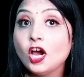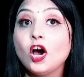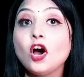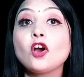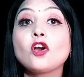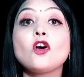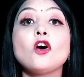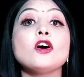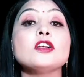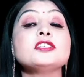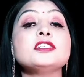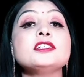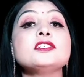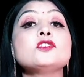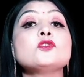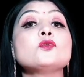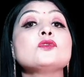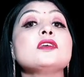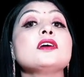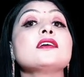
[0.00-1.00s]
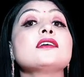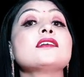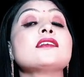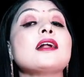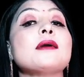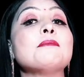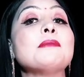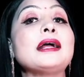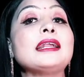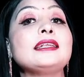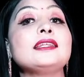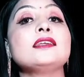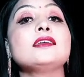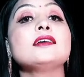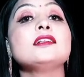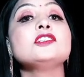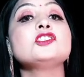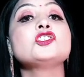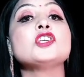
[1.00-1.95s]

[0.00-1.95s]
according to the grammatical